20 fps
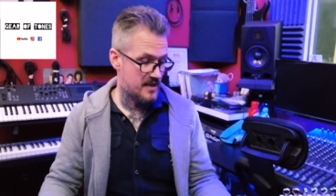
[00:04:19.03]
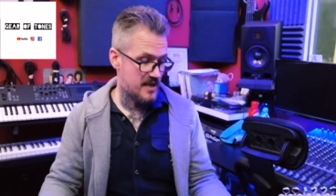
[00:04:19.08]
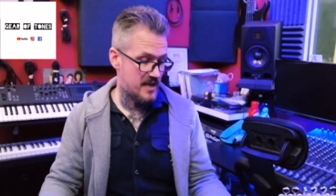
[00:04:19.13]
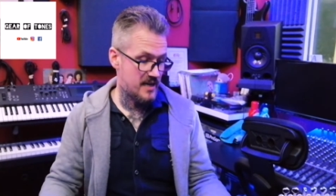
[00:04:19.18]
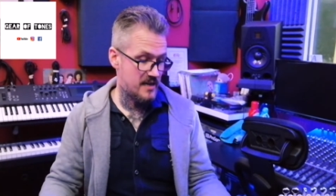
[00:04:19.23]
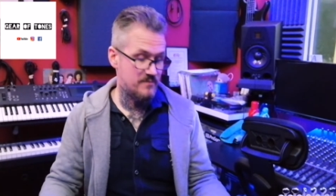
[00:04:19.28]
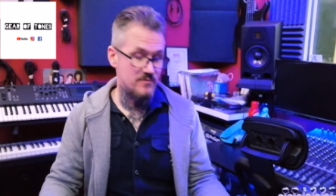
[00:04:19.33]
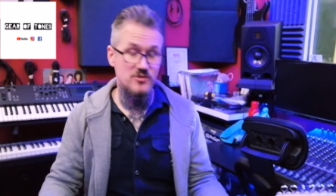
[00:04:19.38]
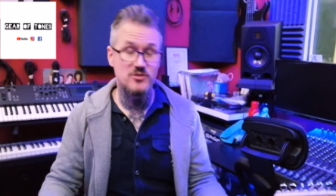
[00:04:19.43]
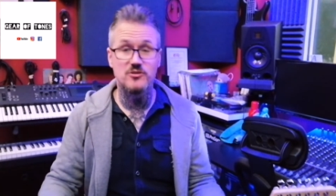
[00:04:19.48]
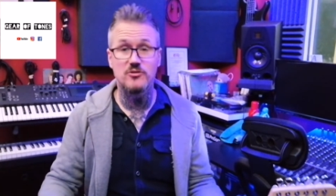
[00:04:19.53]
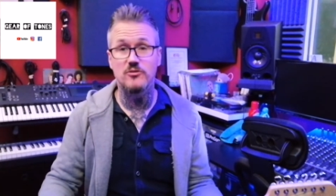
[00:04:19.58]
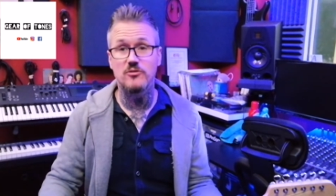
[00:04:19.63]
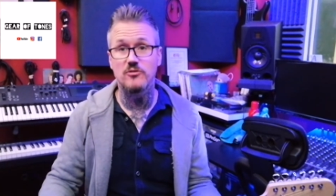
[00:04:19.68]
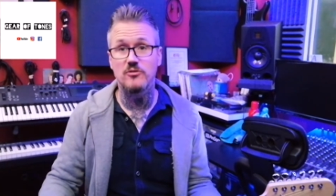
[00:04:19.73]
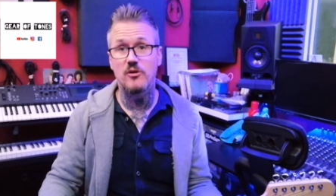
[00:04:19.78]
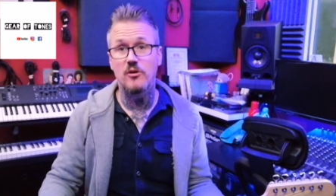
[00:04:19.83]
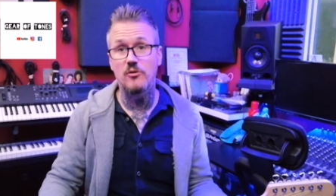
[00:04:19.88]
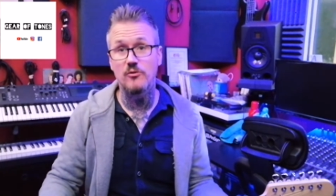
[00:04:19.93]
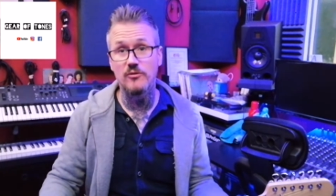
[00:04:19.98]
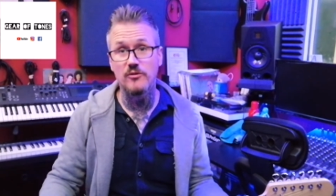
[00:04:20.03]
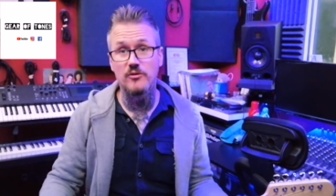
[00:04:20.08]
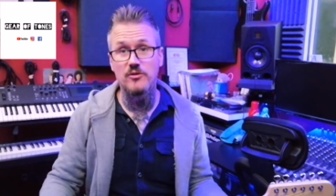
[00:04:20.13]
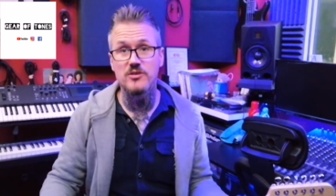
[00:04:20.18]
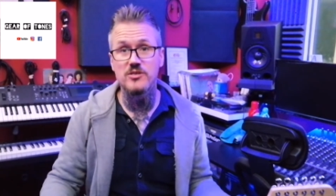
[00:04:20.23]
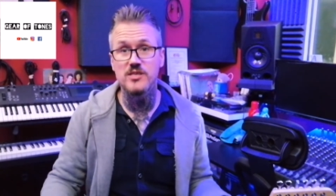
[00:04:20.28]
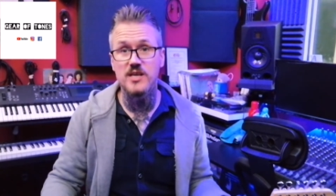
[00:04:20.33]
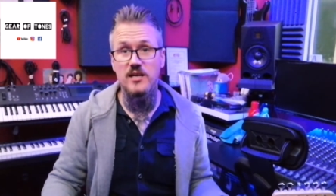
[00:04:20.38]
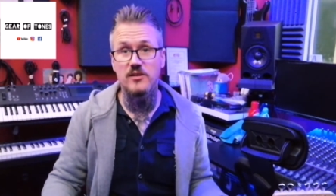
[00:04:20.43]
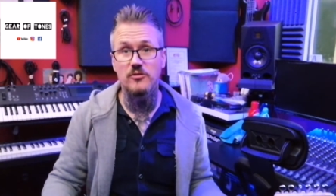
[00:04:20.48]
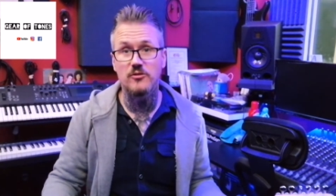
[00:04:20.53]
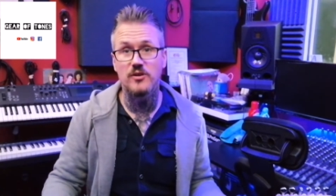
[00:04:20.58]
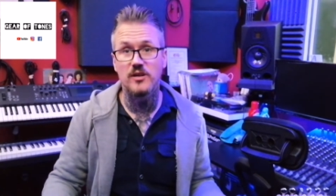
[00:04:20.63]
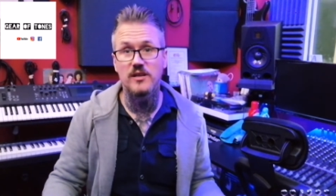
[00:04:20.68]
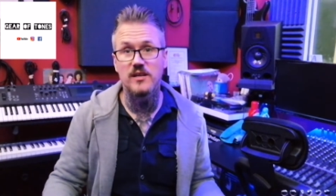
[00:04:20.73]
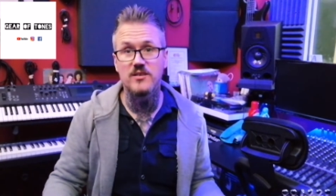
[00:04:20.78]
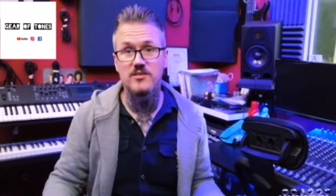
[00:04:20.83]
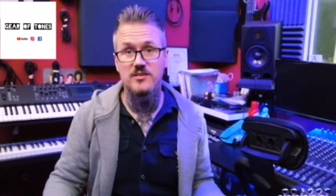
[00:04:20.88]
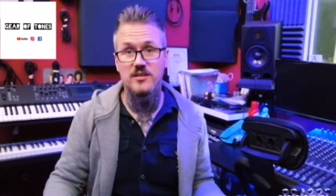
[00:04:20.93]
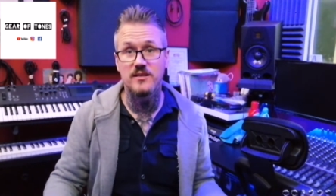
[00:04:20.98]
Um, so although it said on
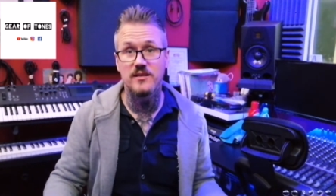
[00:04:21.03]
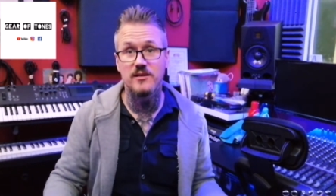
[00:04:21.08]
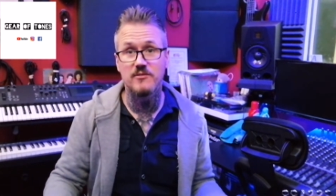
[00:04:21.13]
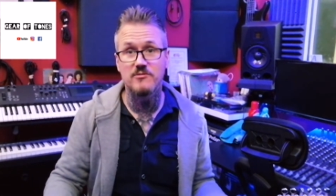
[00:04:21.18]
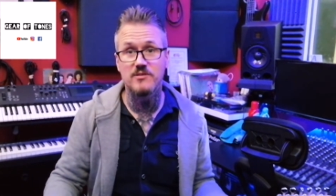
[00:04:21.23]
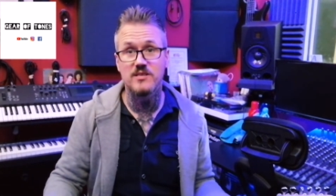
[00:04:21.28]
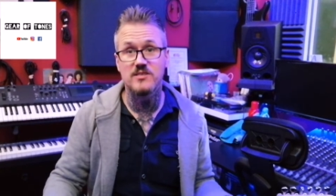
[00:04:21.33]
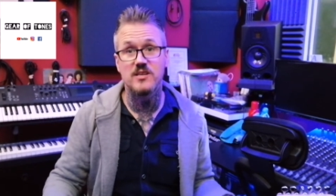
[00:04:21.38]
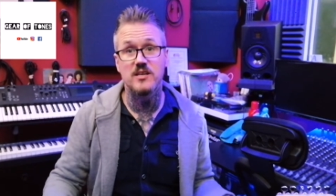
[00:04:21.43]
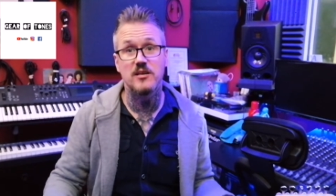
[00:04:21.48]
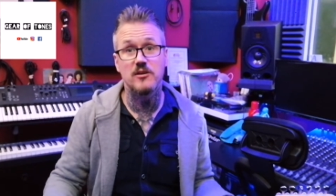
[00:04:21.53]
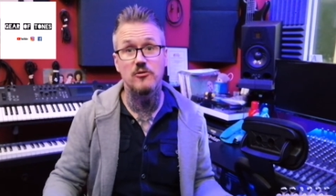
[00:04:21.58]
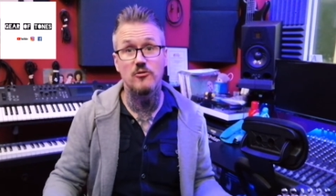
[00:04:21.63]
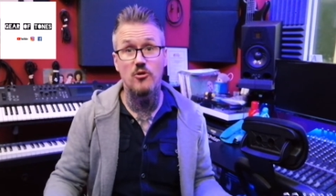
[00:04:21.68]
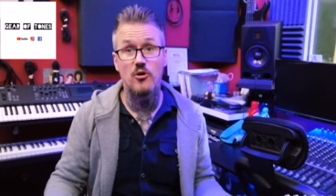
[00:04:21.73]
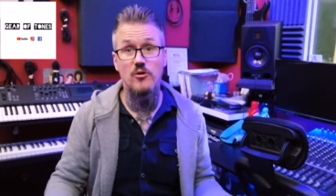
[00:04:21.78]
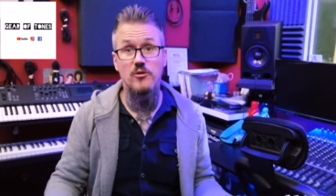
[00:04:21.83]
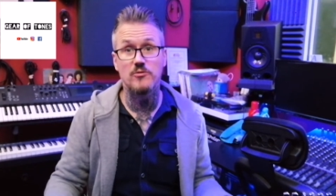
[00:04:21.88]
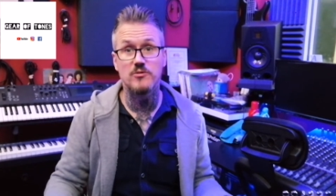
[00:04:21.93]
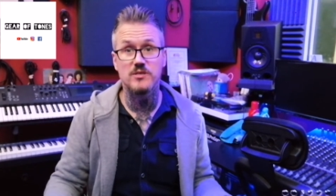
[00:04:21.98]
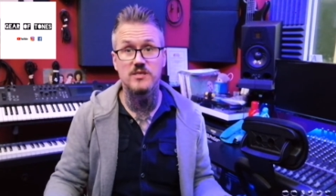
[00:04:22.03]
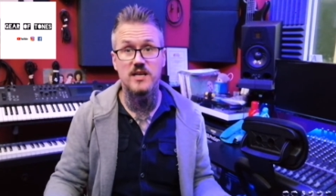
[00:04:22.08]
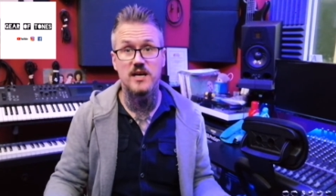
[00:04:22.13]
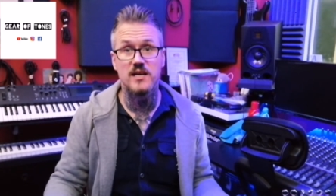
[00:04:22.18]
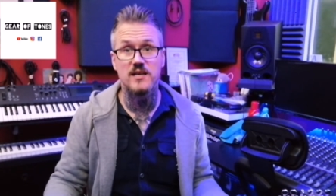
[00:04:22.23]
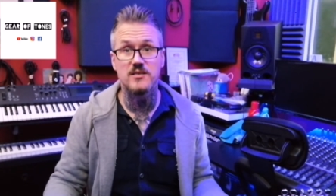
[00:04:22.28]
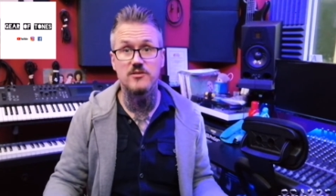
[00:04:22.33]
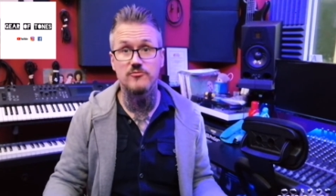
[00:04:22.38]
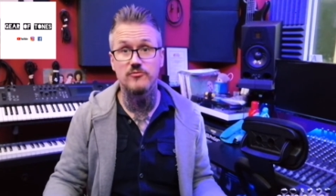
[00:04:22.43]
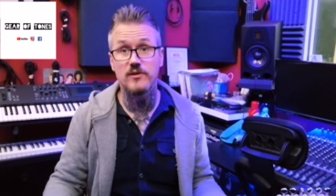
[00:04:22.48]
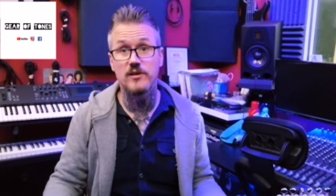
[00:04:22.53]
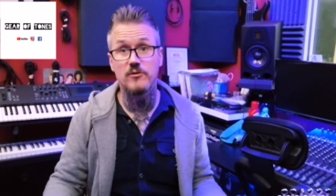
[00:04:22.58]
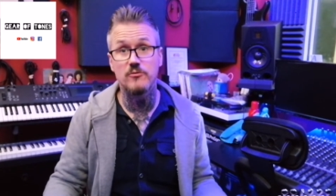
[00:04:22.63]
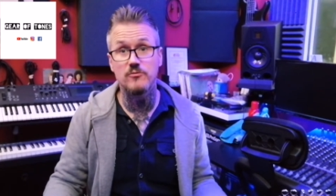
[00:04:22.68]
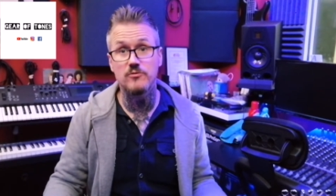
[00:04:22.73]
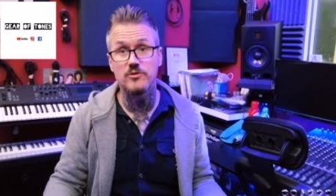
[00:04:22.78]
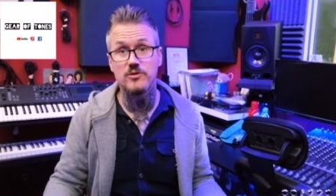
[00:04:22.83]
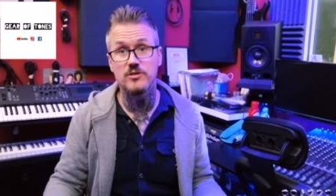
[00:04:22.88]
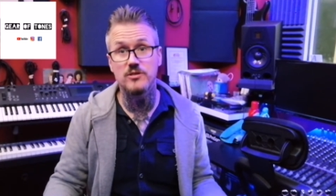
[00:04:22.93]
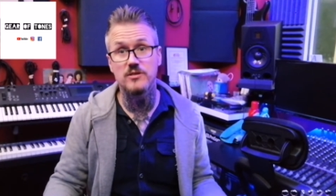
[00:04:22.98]
the listing that it was a single coil sized
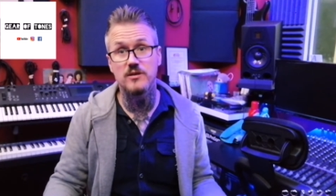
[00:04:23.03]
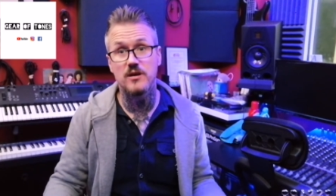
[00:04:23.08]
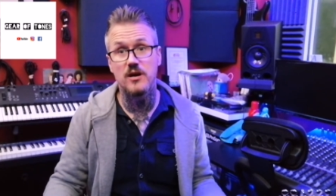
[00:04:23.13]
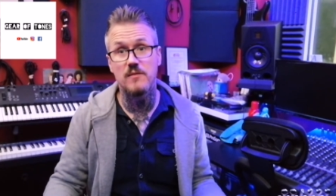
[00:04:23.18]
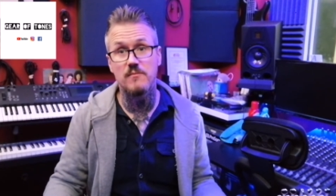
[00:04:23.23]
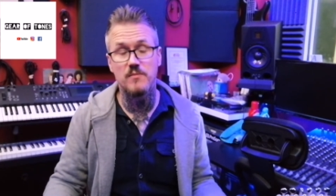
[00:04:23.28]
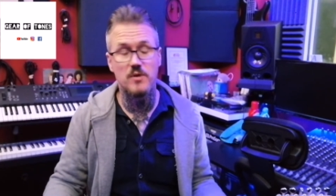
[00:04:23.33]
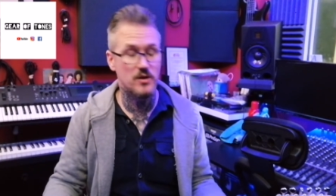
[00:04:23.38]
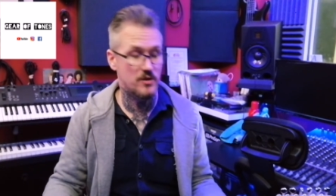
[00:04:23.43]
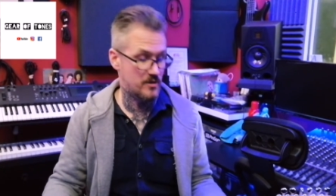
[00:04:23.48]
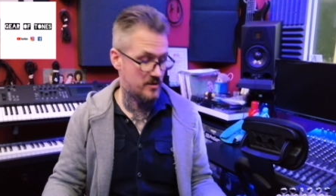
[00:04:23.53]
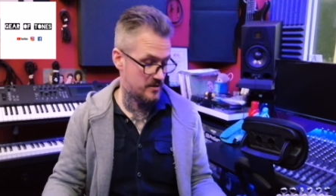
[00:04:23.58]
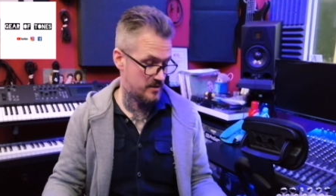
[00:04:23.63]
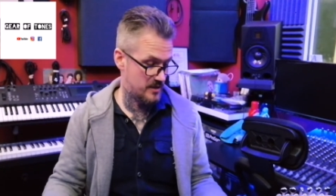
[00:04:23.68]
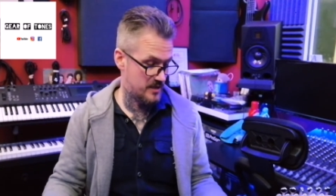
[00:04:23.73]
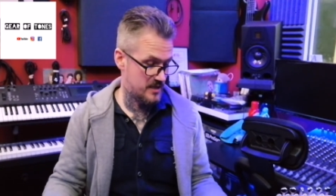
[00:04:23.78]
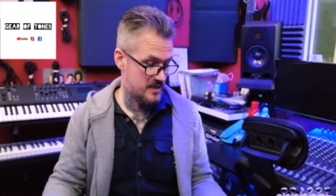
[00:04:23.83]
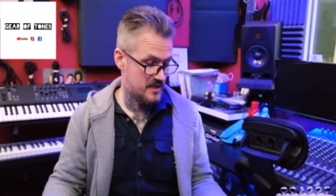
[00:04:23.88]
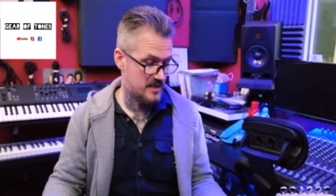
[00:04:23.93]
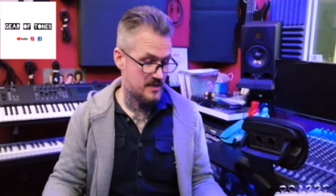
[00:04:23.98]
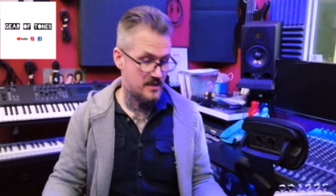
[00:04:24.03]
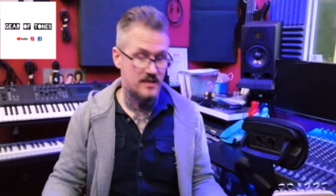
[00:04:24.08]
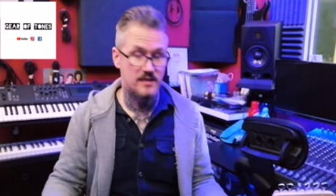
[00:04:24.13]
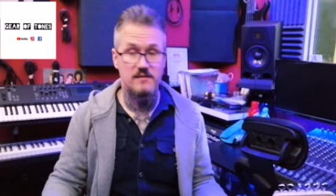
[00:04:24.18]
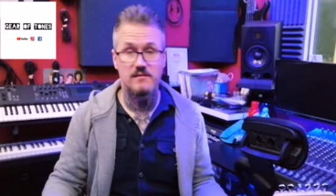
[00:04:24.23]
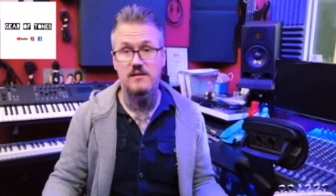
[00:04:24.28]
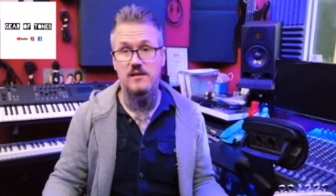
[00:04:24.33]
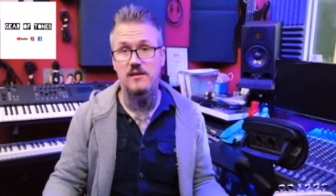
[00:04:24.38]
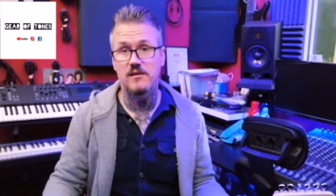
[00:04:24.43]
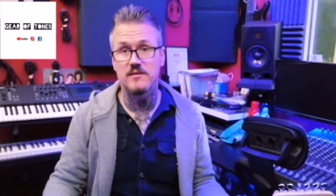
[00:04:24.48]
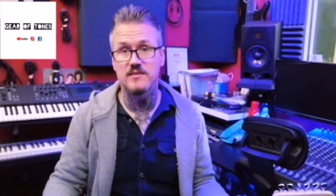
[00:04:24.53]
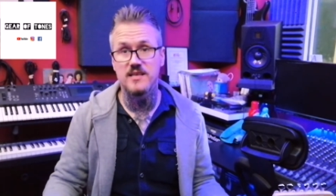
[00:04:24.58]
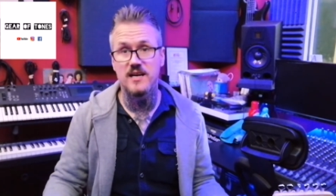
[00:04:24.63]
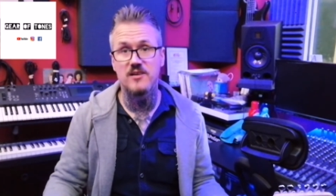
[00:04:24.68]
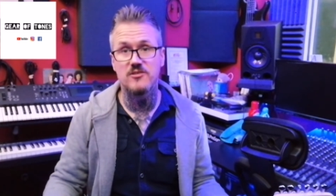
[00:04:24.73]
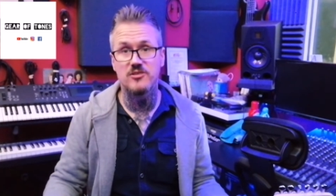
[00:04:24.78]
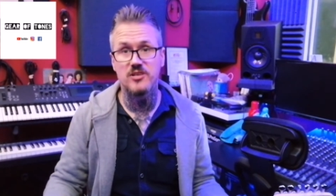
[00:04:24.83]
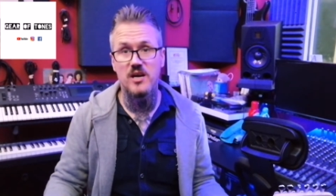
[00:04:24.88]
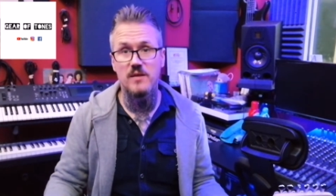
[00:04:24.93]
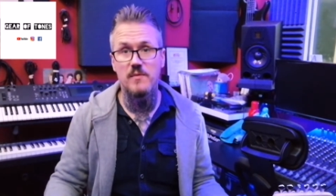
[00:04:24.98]
rails humbucker, it's
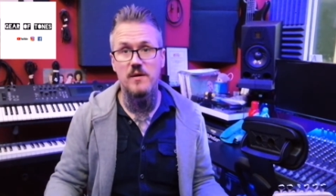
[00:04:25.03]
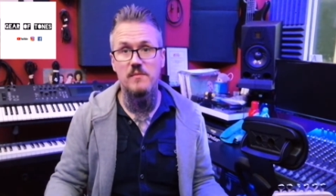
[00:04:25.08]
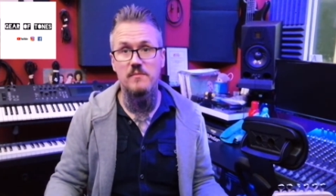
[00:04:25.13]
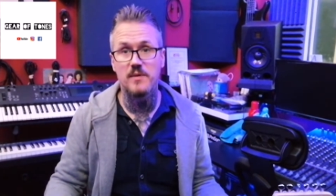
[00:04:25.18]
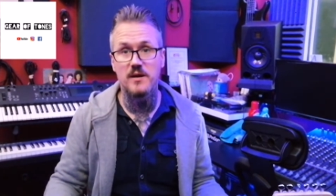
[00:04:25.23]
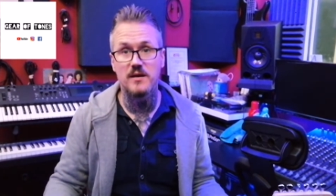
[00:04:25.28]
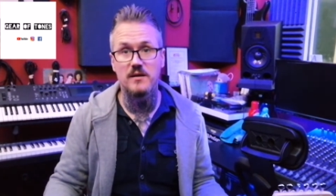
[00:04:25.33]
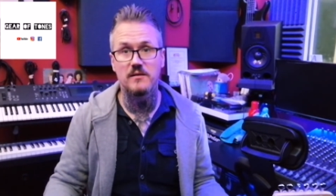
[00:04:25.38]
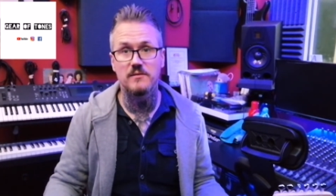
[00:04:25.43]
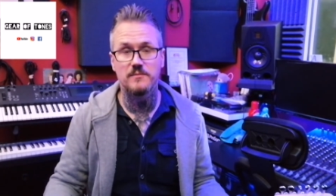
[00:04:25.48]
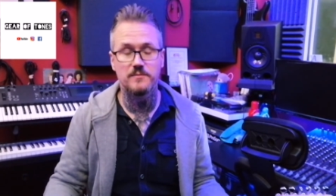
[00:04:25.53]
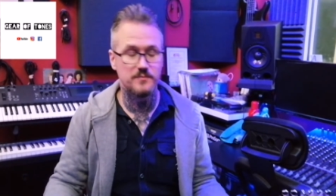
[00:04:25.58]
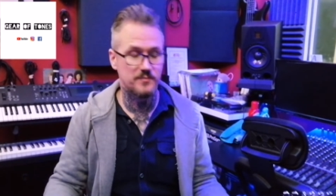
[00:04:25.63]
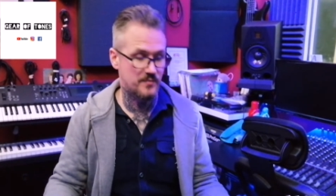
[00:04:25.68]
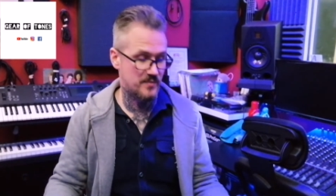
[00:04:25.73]
actually a bit bigger.